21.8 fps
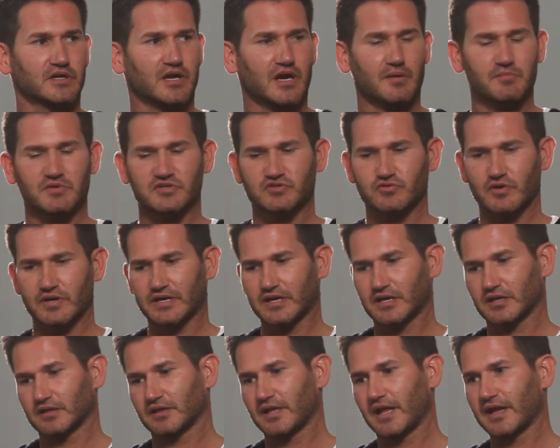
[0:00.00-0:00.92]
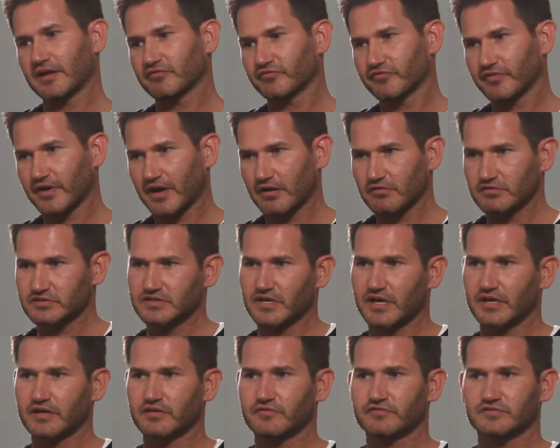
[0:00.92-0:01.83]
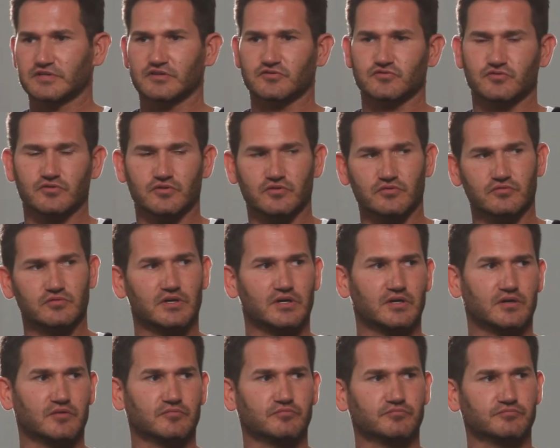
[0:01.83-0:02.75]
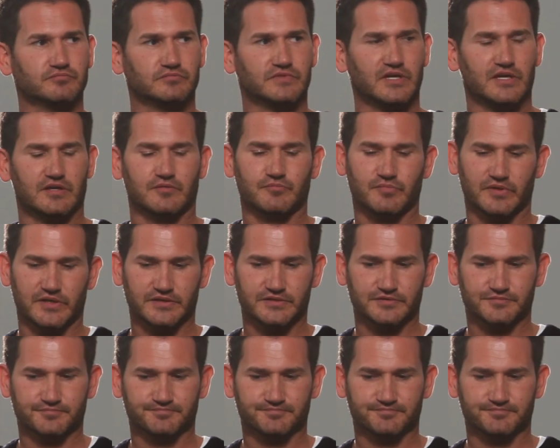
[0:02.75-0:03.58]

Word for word: And I'm just trying to get a life outside of Centro um, taking place.